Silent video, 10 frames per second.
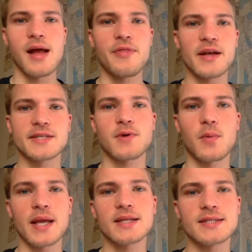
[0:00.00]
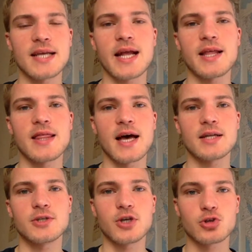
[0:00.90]
And that's why we can say
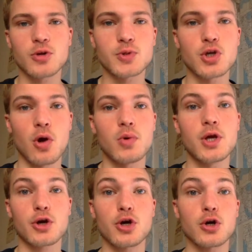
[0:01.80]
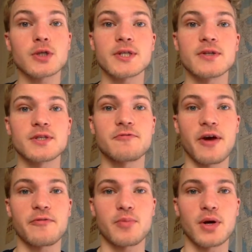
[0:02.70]
that transcription only occurs in this
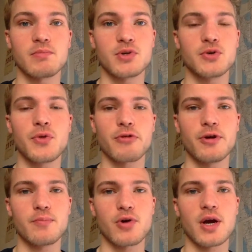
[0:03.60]
5', 2', 3'